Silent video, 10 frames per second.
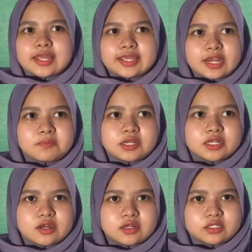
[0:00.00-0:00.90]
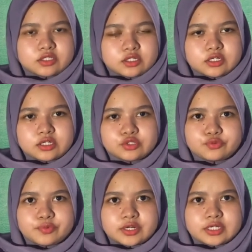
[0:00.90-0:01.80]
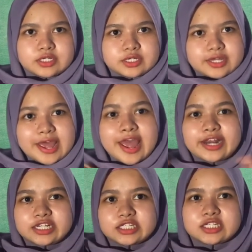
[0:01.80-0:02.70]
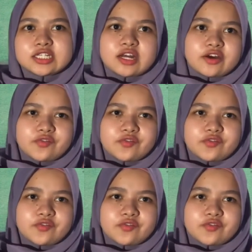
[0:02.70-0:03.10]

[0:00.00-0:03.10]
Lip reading: can be done upon the addition